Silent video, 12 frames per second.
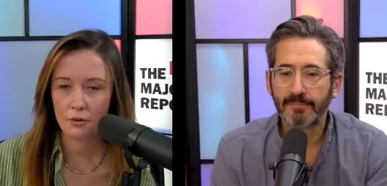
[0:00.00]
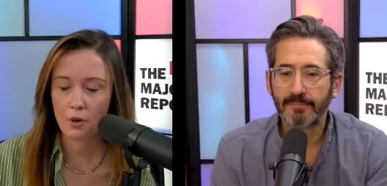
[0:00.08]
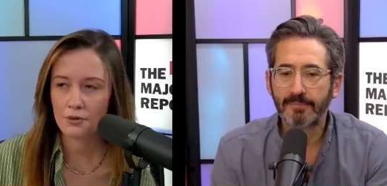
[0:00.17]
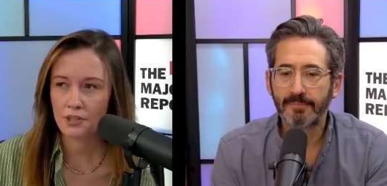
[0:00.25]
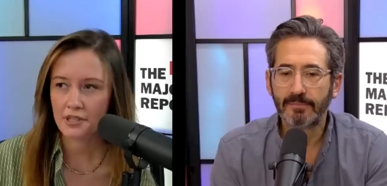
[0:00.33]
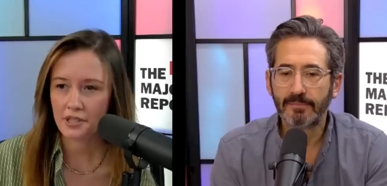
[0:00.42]

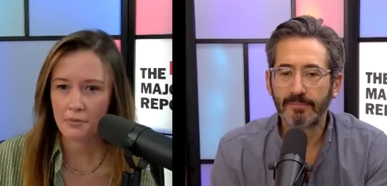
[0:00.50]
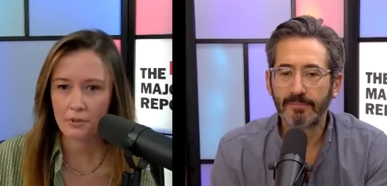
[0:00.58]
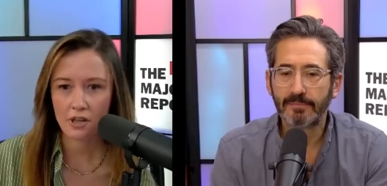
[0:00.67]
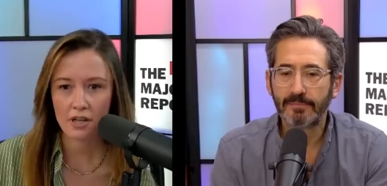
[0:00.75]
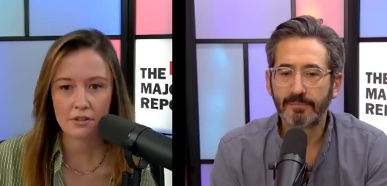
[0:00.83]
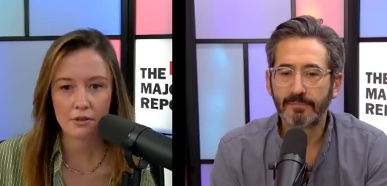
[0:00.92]
Speaker 1: "quote The
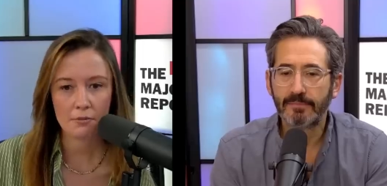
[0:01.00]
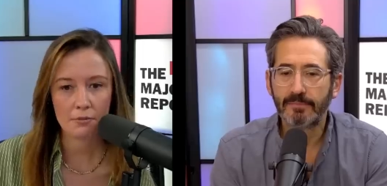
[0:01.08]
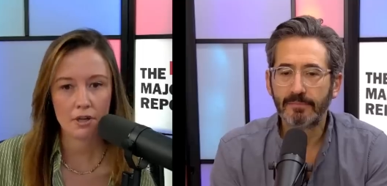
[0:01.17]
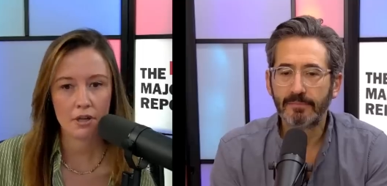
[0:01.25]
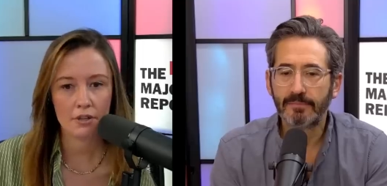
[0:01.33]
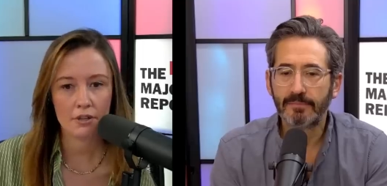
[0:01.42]
Democrats are
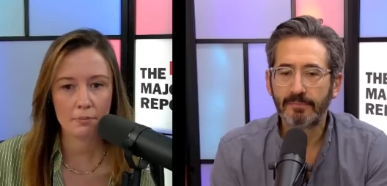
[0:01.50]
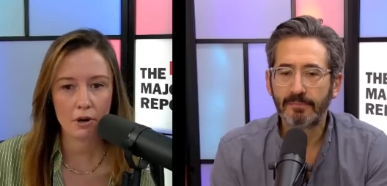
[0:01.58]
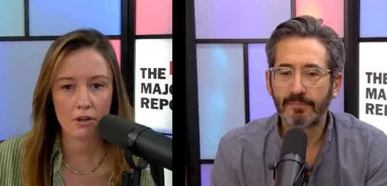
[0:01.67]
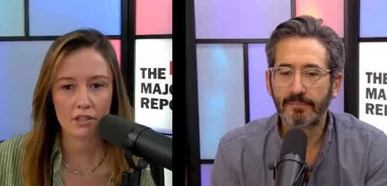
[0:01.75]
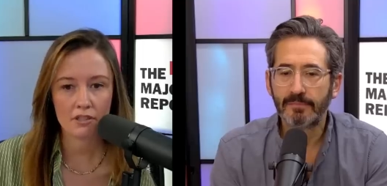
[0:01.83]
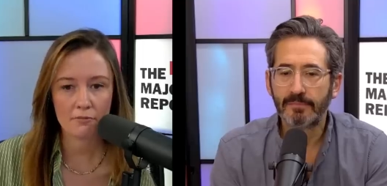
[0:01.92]
uh, the
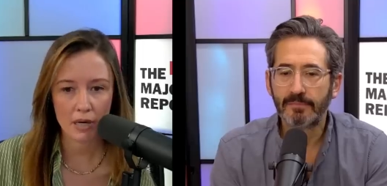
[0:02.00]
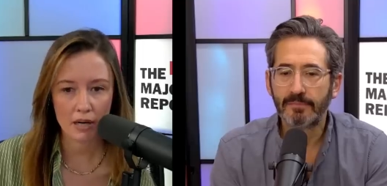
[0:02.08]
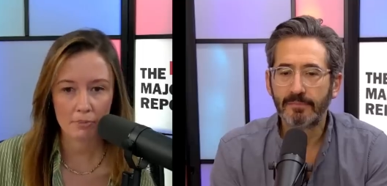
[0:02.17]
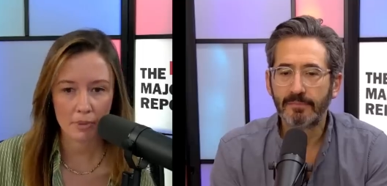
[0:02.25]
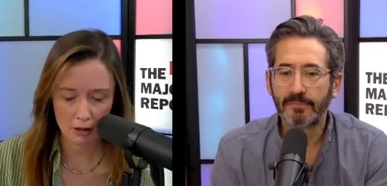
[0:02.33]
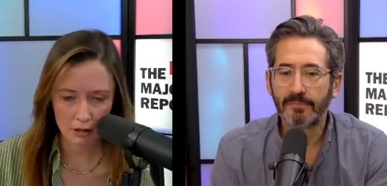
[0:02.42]
party of
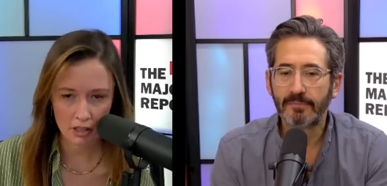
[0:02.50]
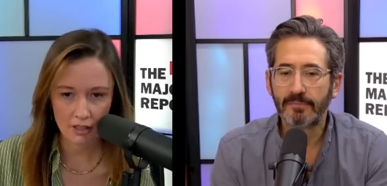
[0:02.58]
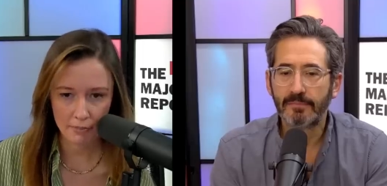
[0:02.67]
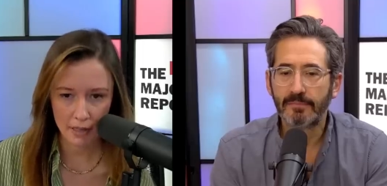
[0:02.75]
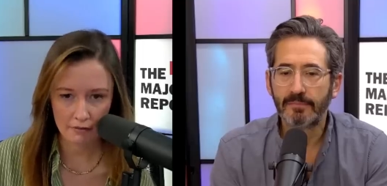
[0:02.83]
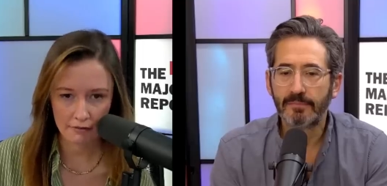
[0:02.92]
a party
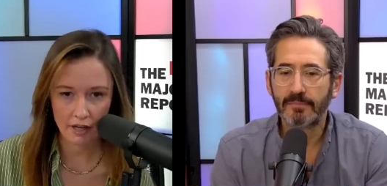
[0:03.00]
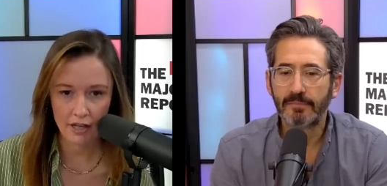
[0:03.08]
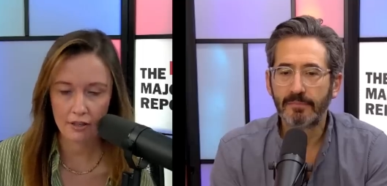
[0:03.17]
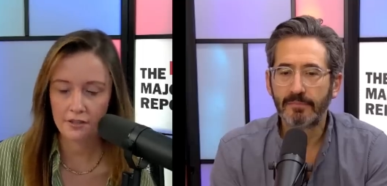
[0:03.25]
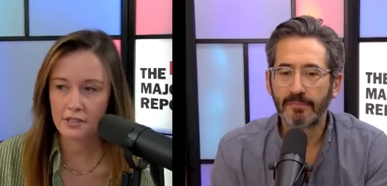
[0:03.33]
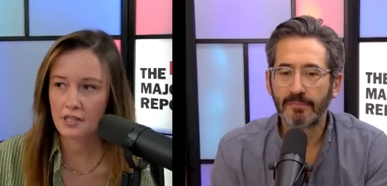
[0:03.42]
of
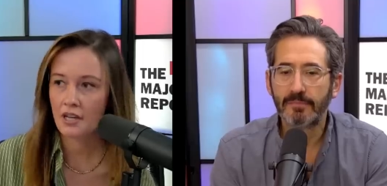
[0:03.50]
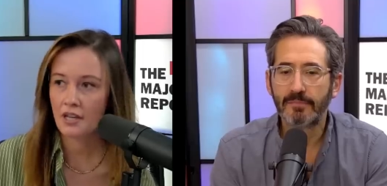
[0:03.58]
pedophiles."